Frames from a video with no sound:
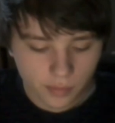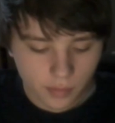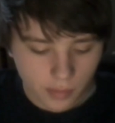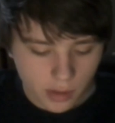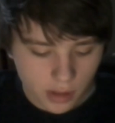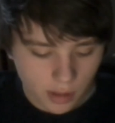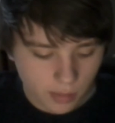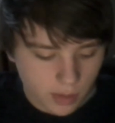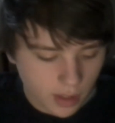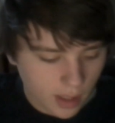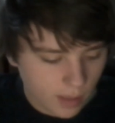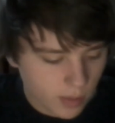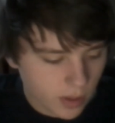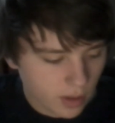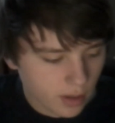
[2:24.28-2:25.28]

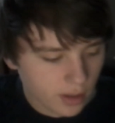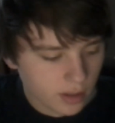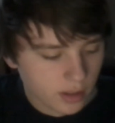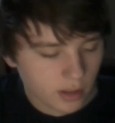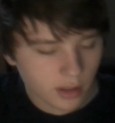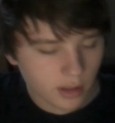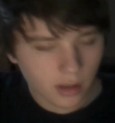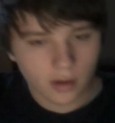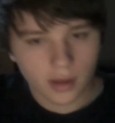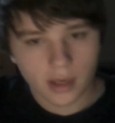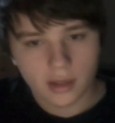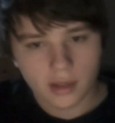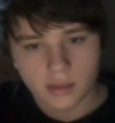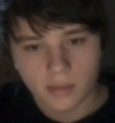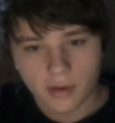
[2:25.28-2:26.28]
Sometimes honestly, oh yeah,
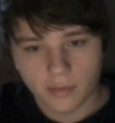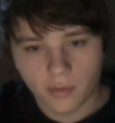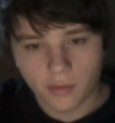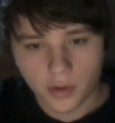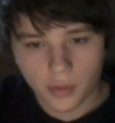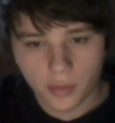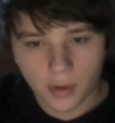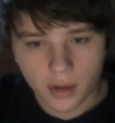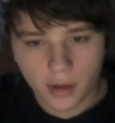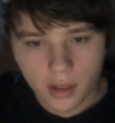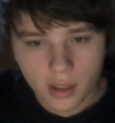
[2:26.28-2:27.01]
this is my fourth one.